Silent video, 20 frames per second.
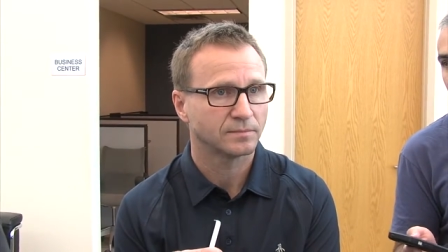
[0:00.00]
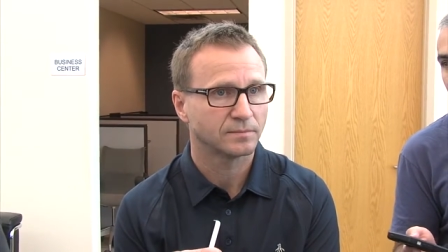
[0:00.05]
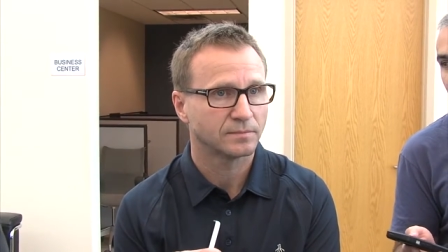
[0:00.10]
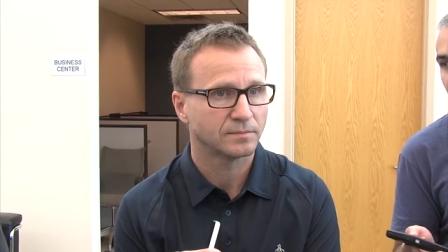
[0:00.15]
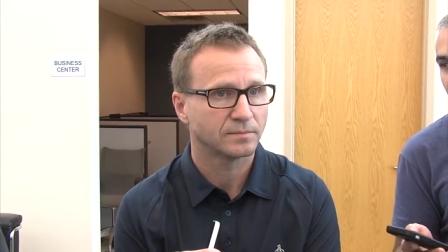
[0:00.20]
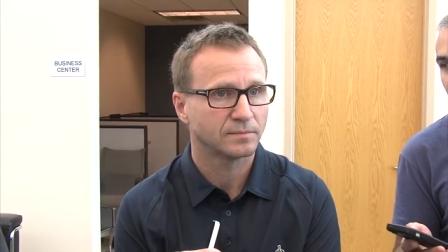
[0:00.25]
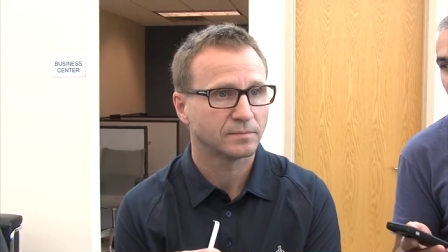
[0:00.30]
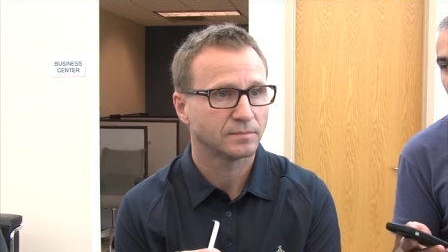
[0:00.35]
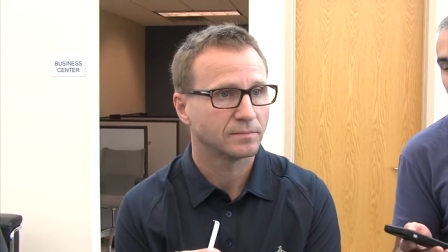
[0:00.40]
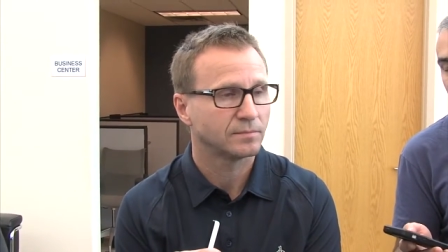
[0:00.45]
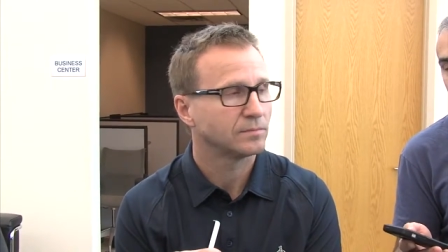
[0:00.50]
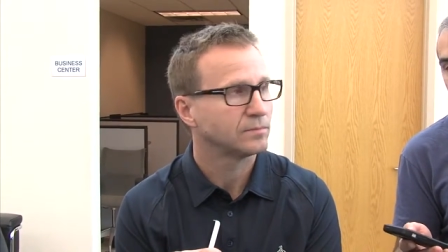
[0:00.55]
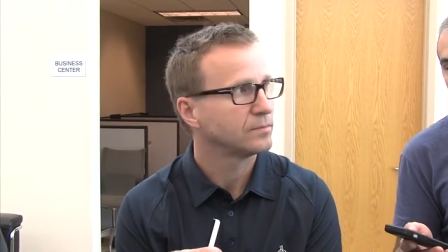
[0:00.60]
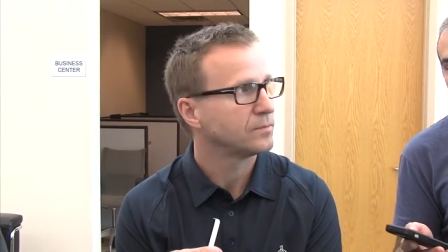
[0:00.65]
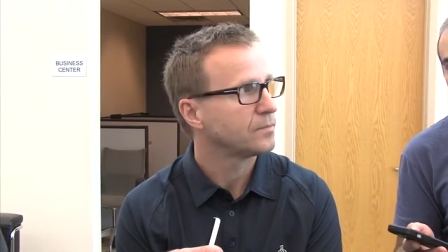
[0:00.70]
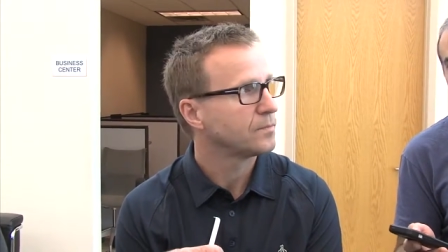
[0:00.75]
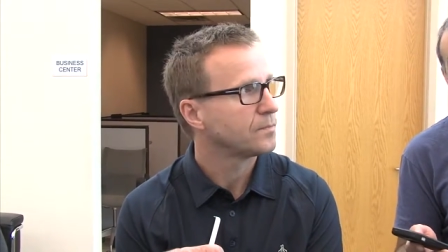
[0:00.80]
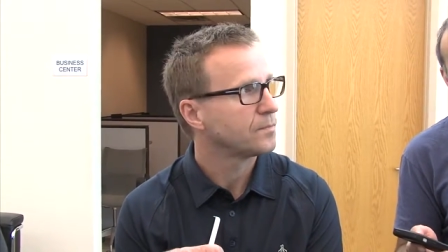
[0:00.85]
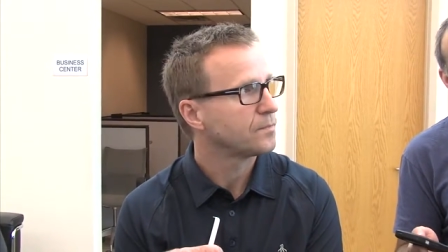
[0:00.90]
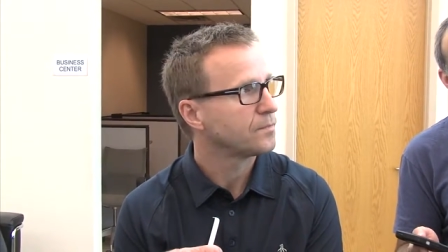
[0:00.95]
Is he a little
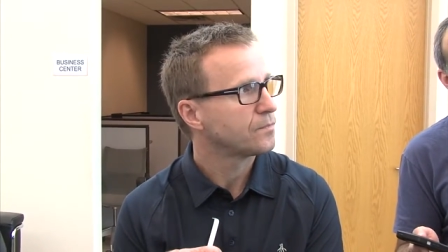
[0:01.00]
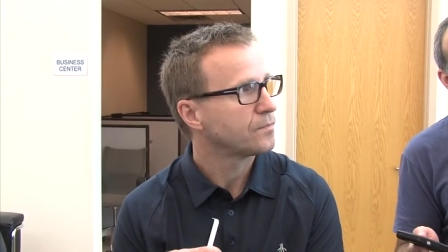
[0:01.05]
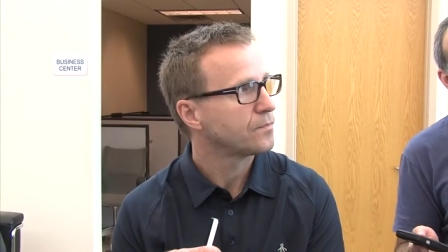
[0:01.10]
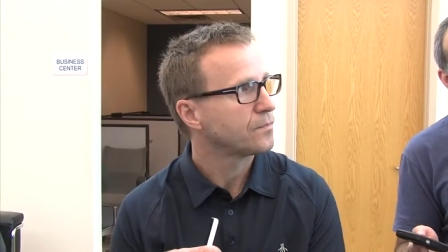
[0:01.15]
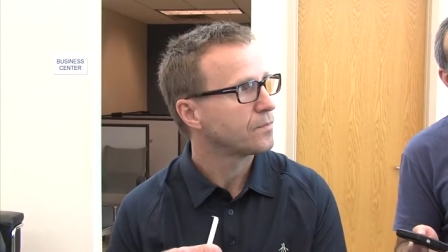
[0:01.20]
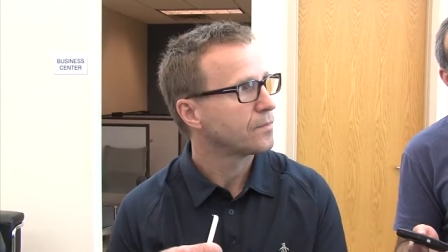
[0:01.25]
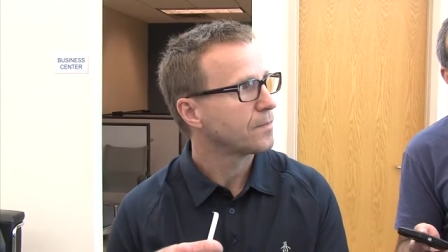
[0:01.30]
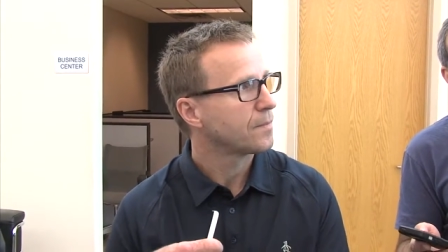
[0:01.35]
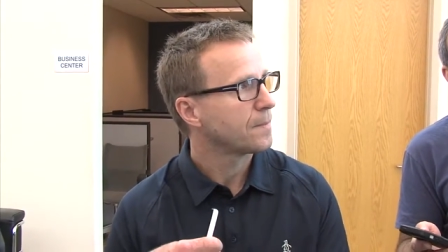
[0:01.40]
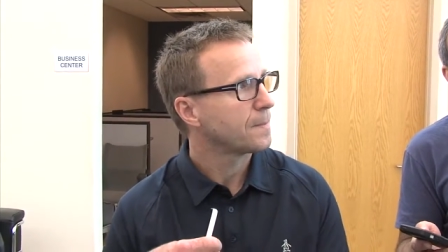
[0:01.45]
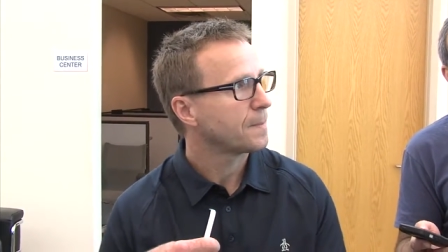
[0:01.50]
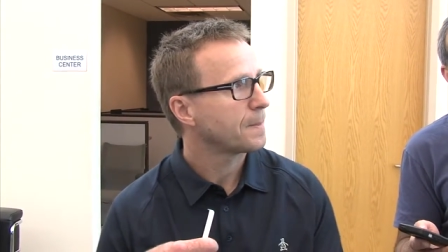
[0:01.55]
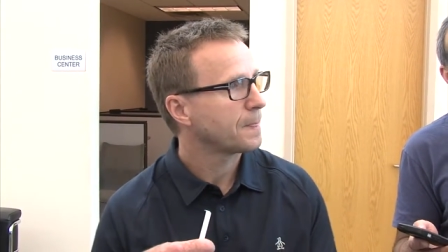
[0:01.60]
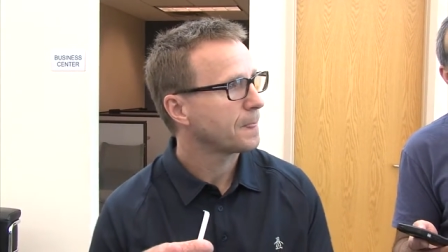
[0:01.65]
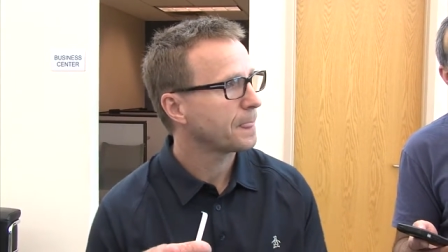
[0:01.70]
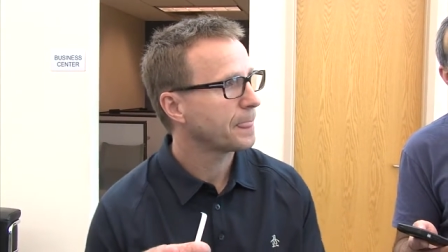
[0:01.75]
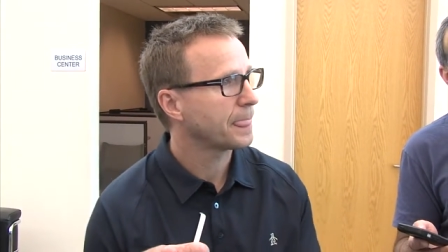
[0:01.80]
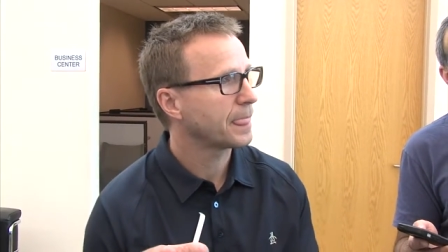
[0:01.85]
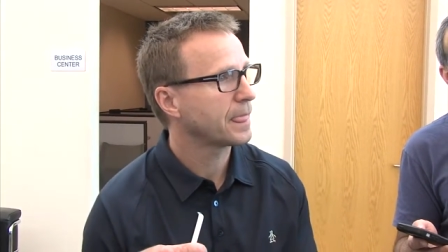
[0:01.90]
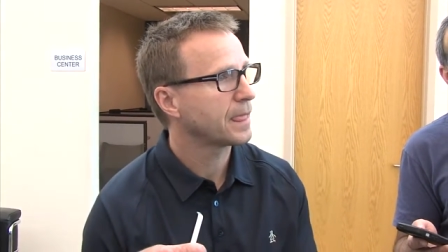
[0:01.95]
bit like Russell in
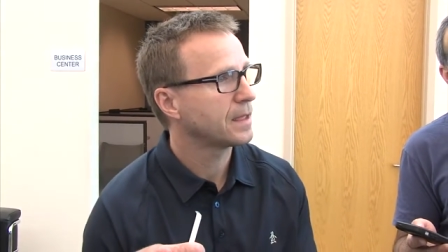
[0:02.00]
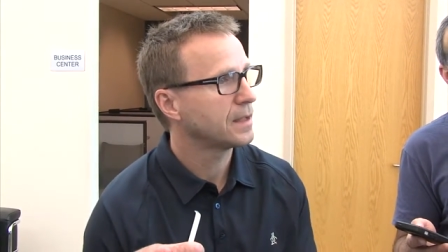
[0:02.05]
that way,